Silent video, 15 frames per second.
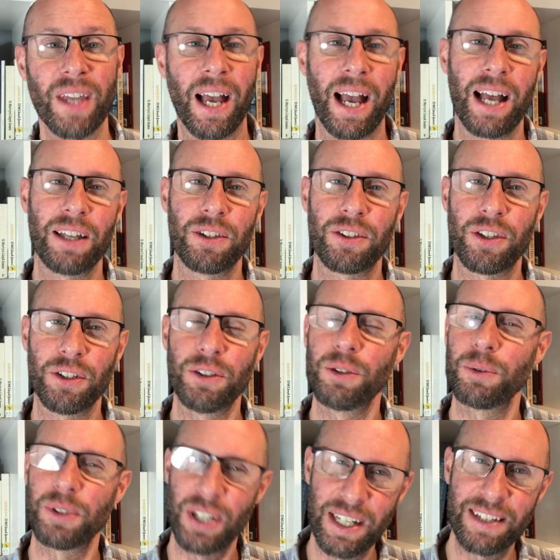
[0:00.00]
and the
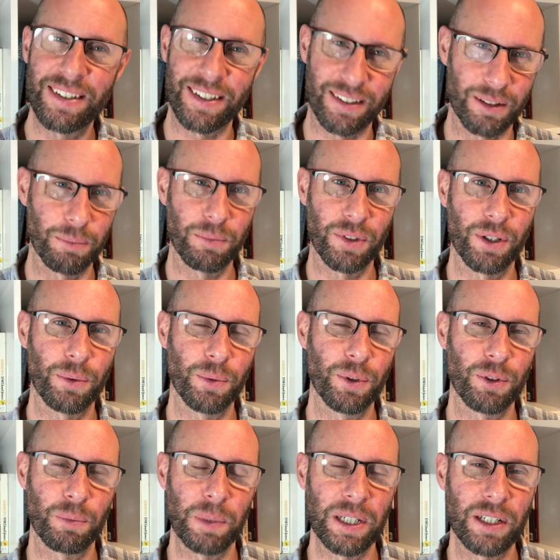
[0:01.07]
new tier system that
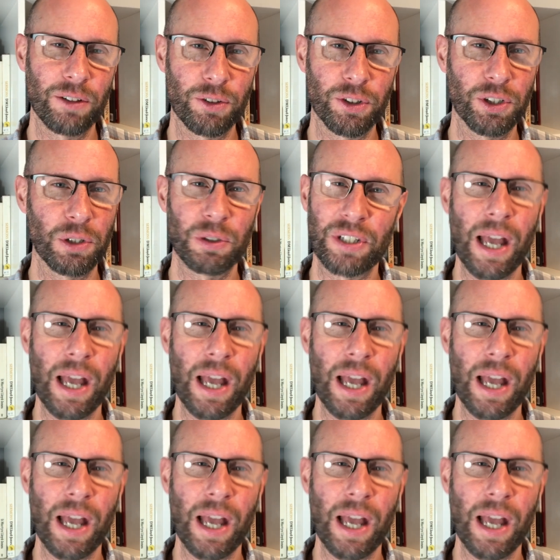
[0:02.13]
was being introduced.